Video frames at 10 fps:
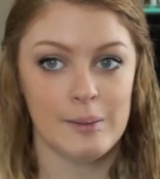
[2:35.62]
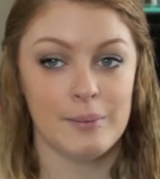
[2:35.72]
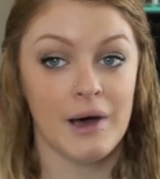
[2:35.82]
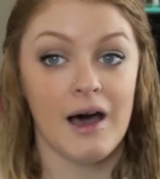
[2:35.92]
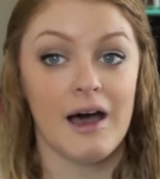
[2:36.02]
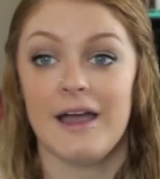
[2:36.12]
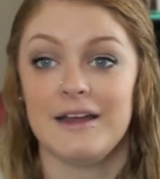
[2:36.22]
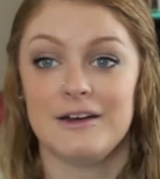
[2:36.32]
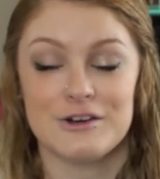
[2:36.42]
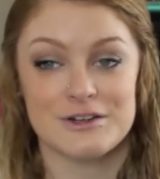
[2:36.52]

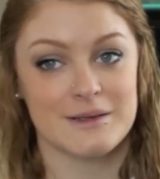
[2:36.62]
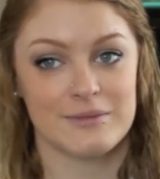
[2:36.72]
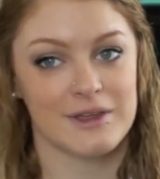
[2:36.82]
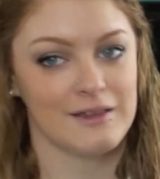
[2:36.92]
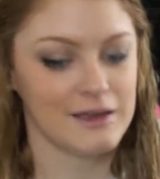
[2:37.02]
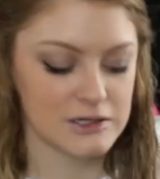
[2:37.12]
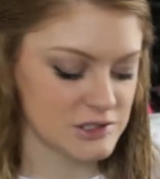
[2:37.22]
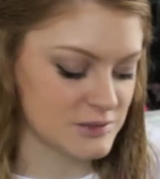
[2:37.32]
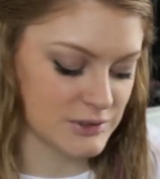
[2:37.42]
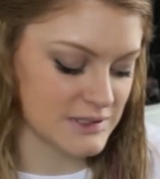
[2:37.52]
pine or something like it
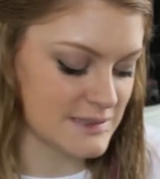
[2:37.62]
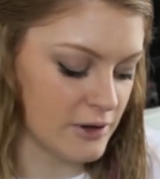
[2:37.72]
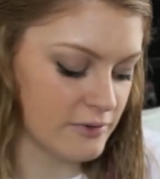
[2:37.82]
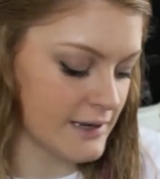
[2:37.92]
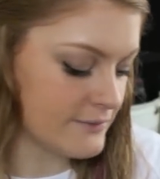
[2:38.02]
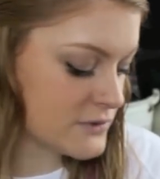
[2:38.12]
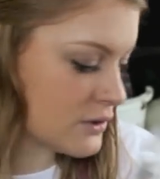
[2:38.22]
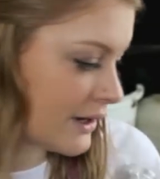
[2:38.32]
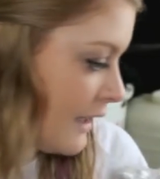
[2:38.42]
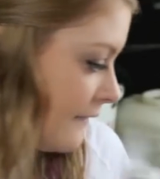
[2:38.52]
just wouldn't smell right. So
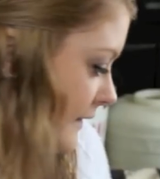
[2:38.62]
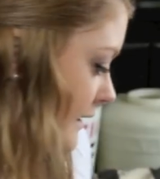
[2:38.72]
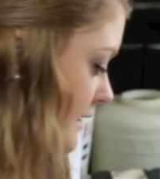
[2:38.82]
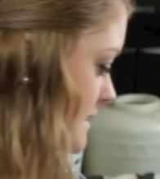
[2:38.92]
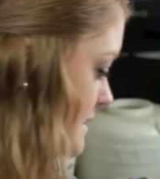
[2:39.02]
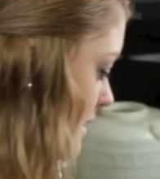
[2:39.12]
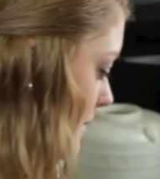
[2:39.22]
I got these.